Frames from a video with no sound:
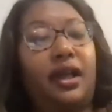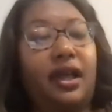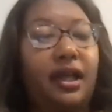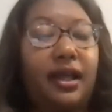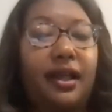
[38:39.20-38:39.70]

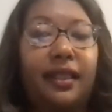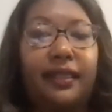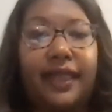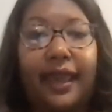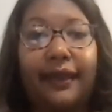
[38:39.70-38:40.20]

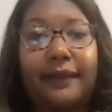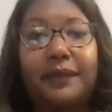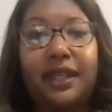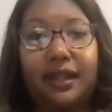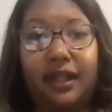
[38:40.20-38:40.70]
that can
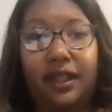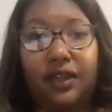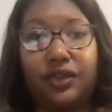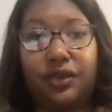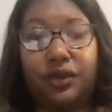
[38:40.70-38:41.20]
be an
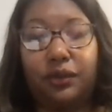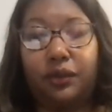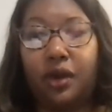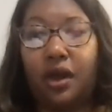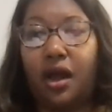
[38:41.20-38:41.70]

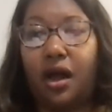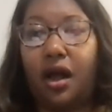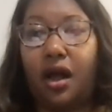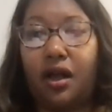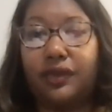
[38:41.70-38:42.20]
issue.
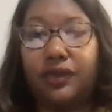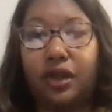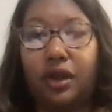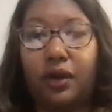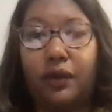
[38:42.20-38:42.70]

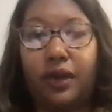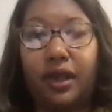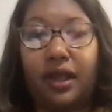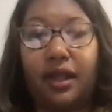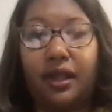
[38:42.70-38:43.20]
Also,
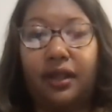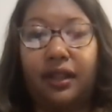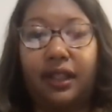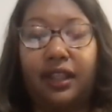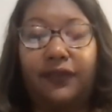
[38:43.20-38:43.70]

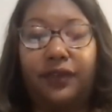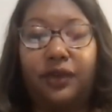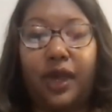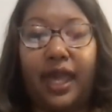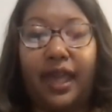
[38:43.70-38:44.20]
if
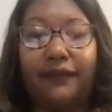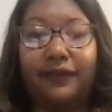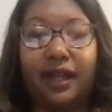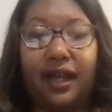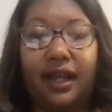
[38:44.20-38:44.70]
you have
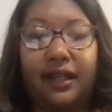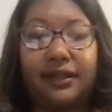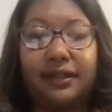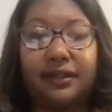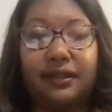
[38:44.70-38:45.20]
not
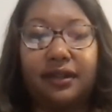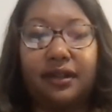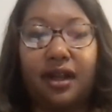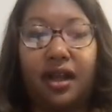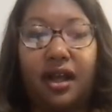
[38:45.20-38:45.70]

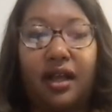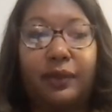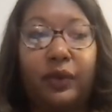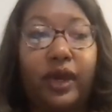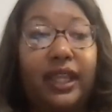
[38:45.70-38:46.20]

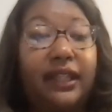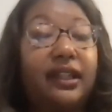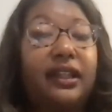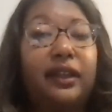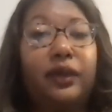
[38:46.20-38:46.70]

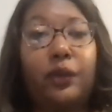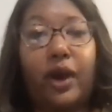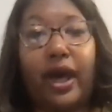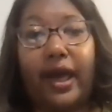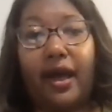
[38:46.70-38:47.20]
upgraded in a
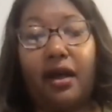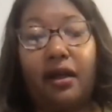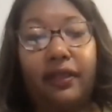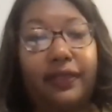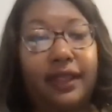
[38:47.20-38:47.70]

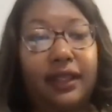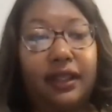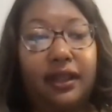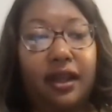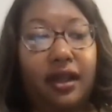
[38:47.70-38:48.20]
while,
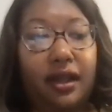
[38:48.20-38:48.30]
the